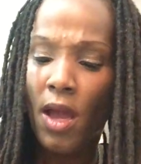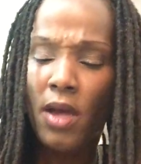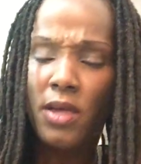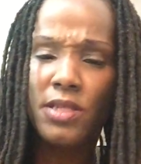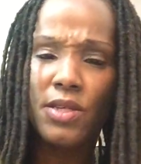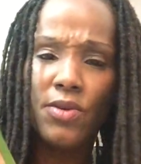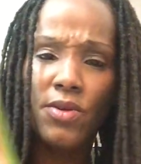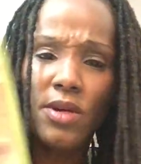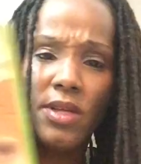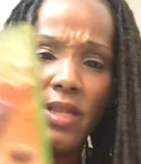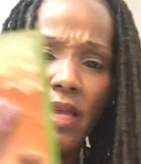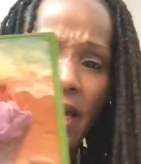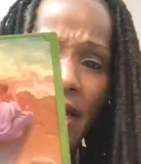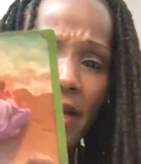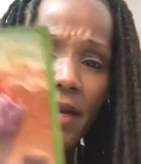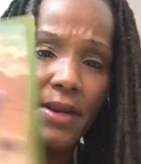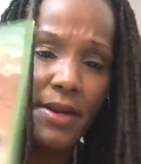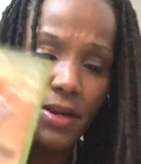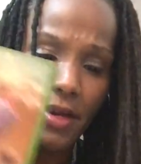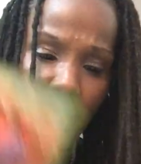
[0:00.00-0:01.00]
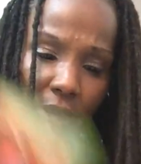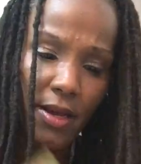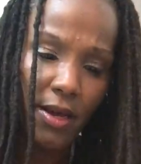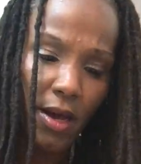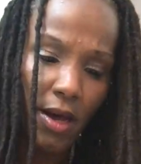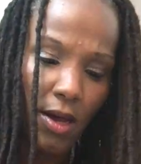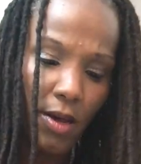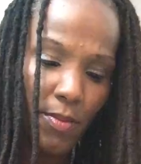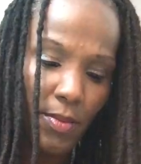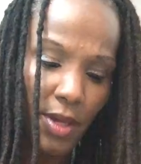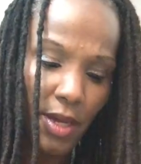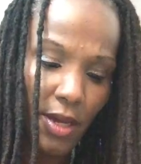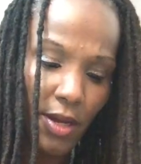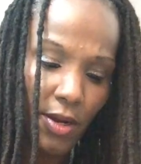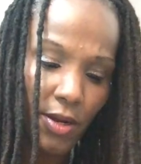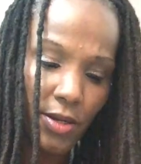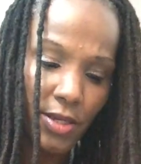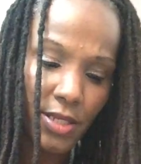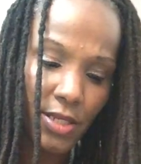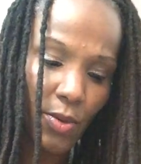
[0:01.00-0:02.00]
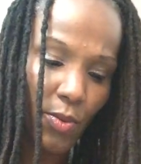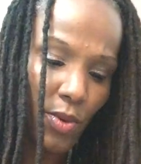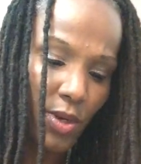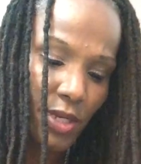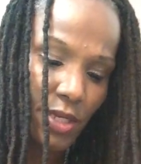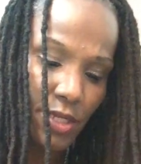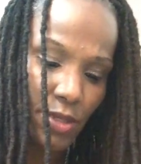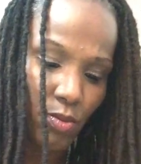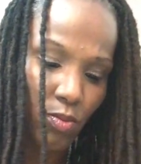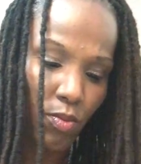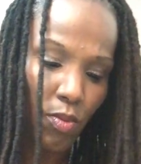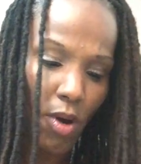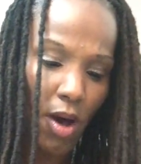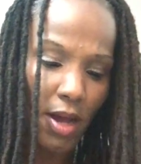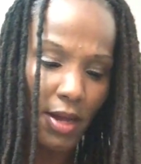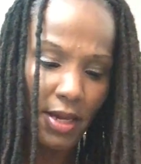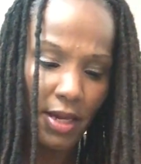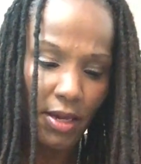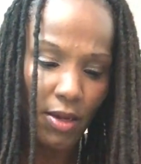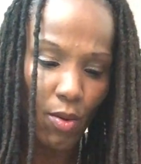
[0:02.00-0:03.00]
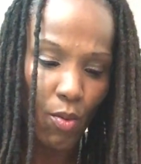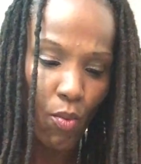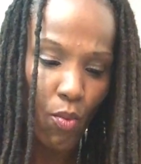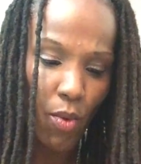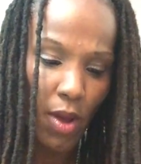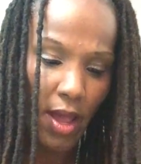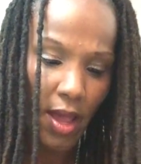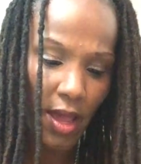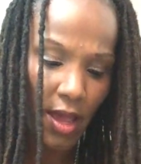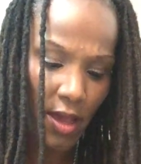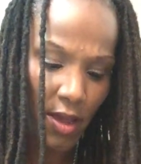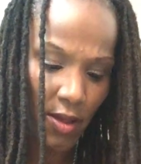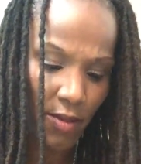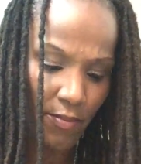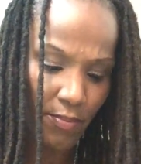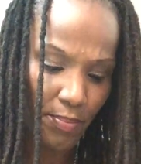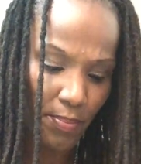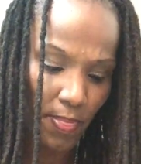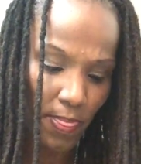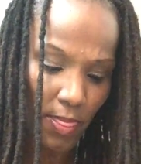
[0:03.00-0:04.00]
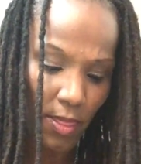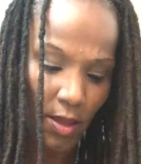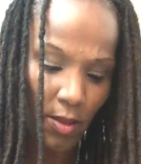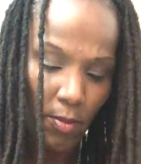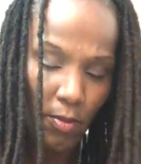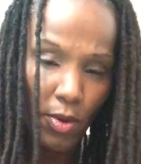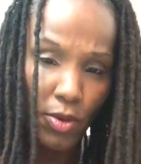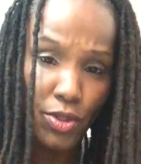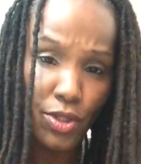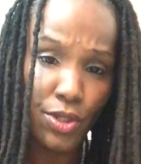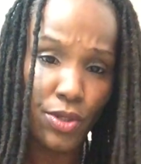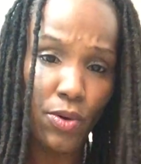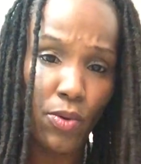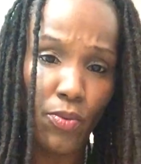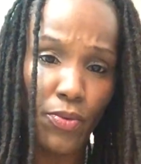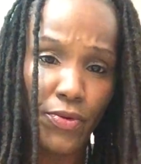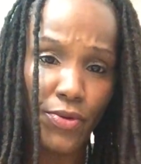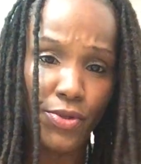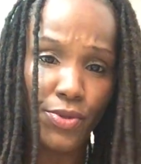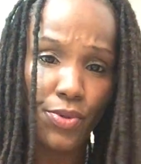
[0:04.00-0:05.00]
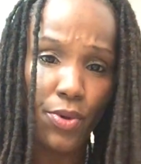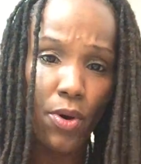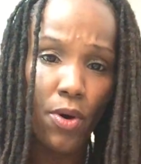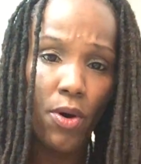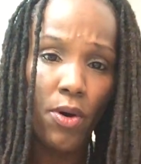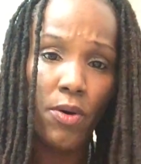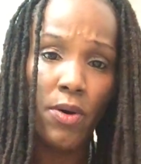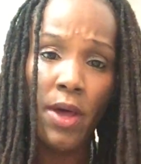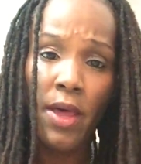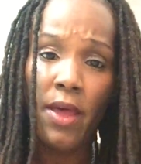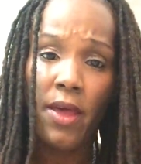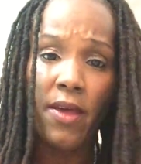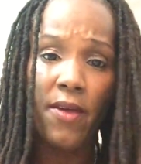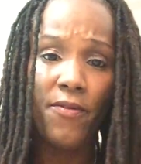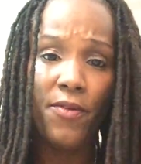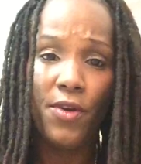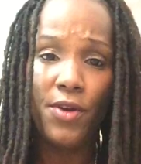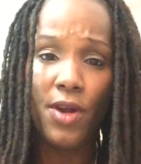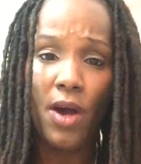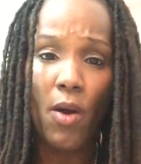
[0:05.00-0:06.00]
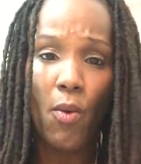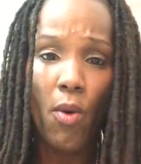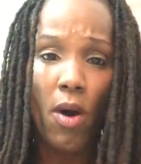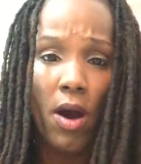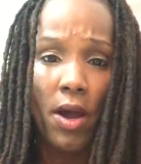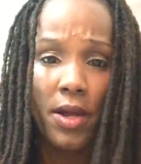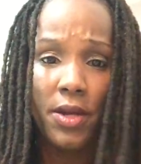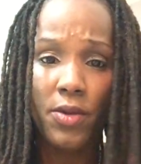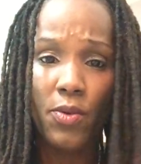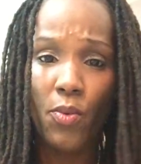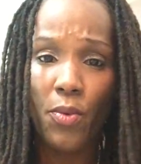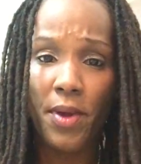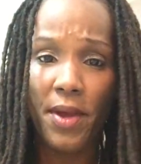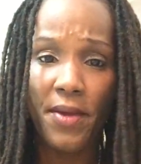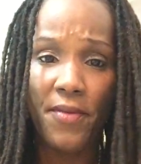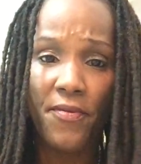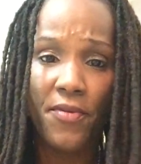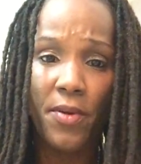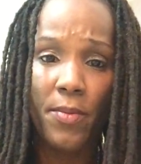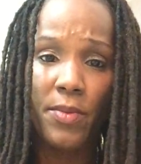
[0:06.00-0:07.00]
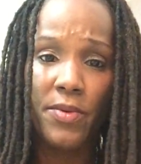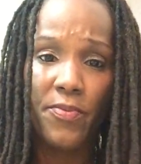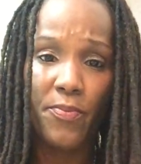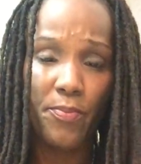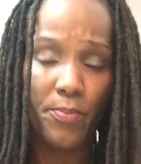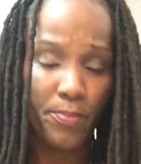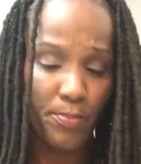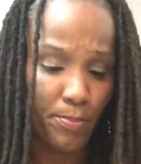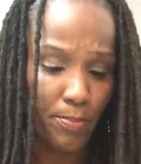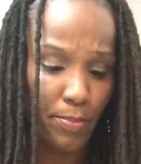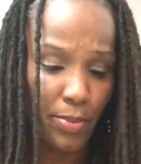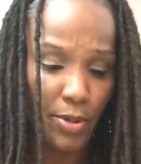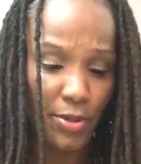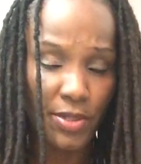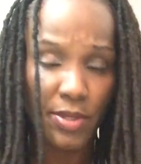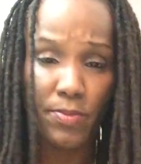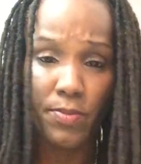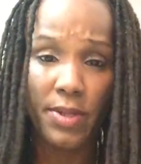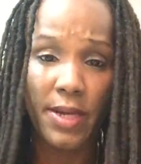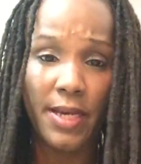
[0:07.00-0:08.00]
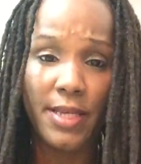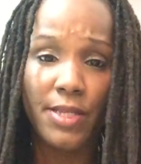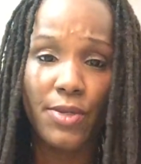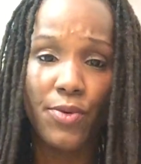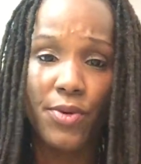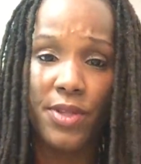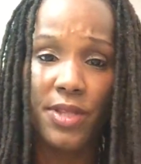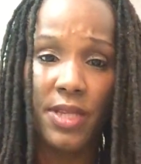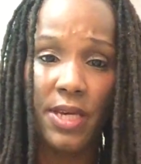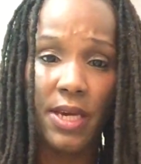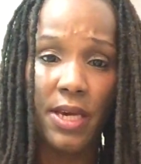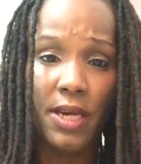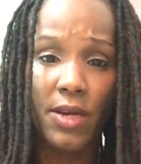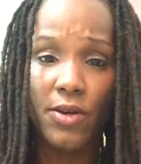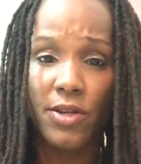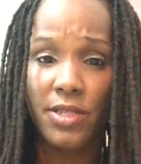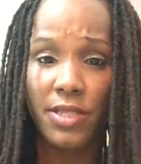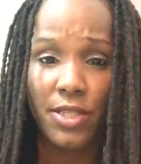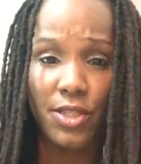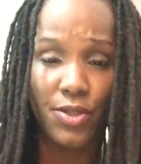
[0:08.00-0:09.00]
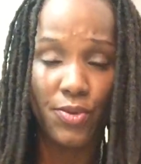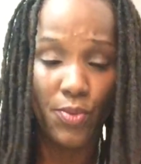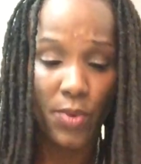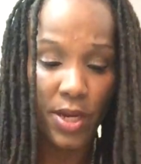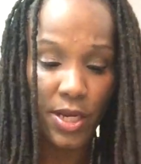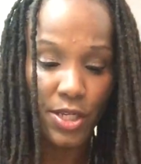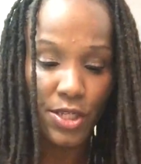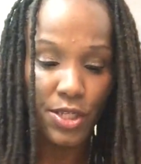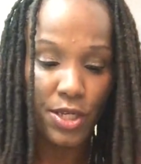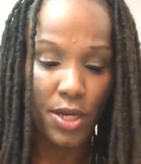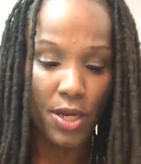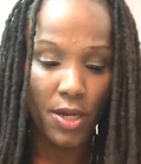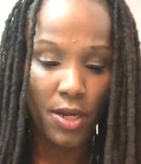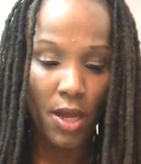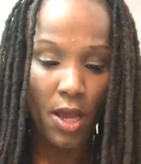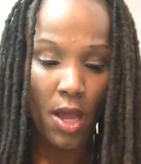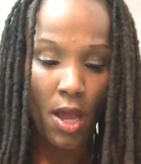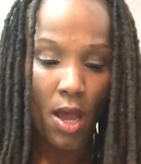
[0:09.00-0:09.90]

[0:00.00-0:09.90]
So look like here someone is walking away, emotional withdrawal. If you're not walking away from a person, place, or thing or situation,